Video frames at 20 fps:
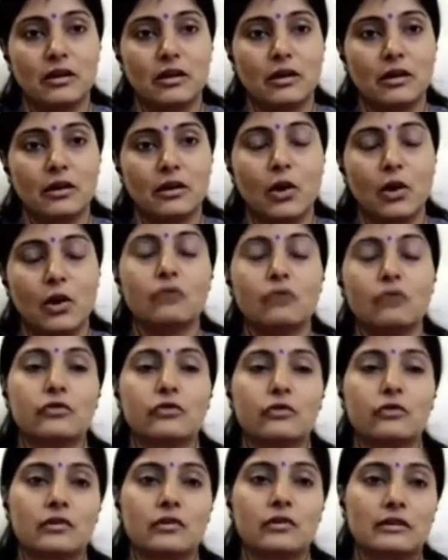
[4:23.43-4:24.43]
of
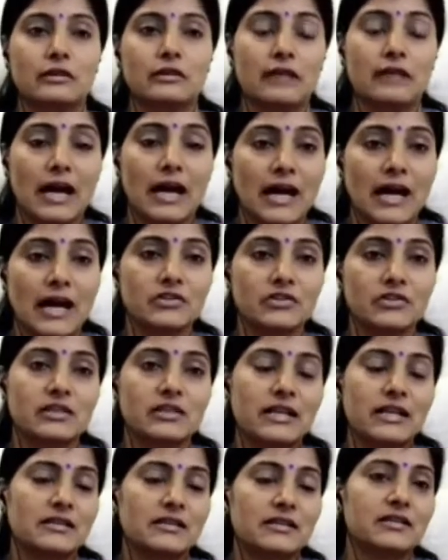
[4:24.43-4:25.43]
the lives and
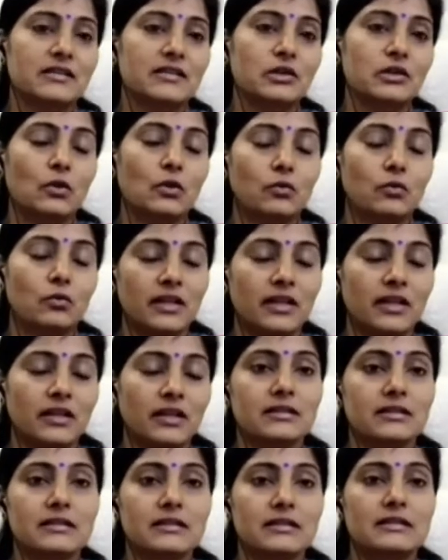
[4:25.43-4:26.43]
destiny of
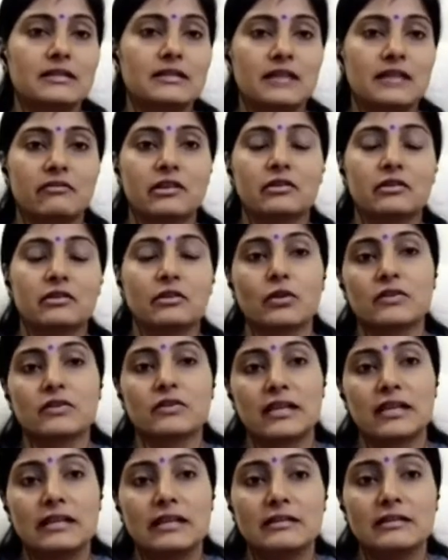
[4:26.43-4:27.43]
137 crores
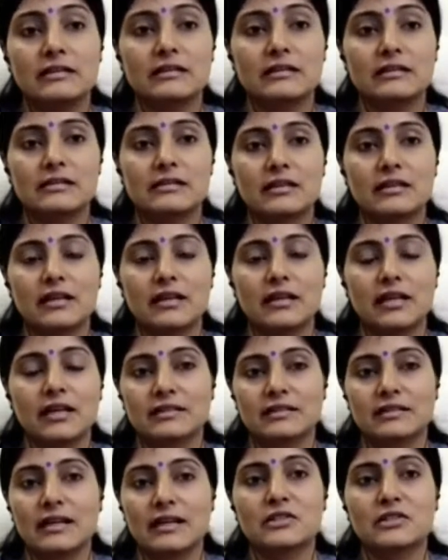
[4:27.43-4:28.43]
Indians is
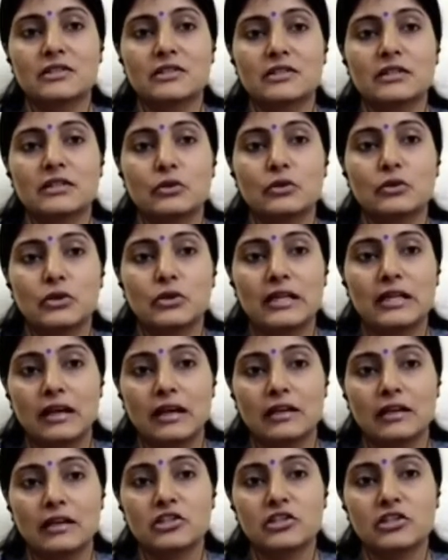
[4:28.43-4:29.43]
absolutely
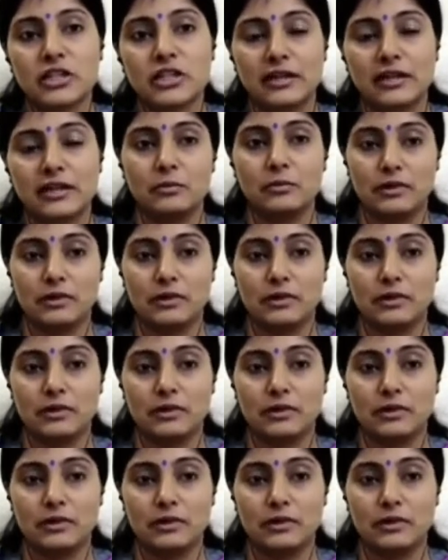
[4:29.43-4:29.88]
unshakable.